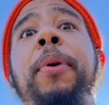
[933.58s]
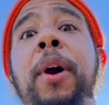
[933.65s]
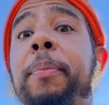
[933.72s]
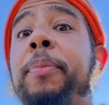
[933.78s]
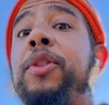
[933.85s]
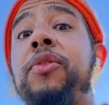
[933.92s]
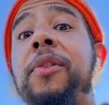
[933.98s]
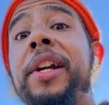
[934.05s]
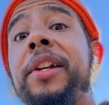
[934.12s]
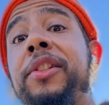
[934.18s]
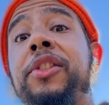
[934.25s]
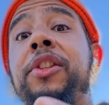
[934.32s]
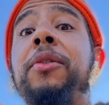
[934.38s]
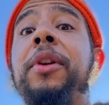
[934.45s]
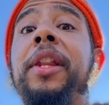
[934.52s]
the
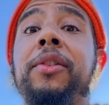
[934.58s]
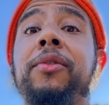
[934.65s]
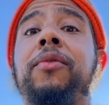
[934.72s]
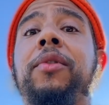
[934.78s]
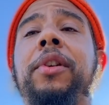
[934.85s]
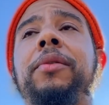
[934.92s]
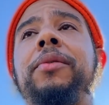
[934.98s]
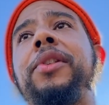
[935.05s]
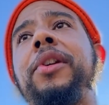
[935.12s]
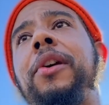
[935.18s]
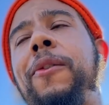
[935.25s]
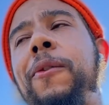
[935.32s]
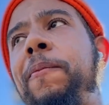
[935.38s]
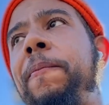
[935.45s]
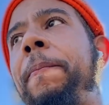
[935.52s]
perpetrators know that it's real.
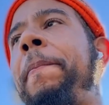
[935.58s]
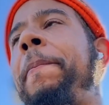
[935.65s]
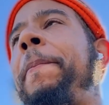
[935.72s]
So,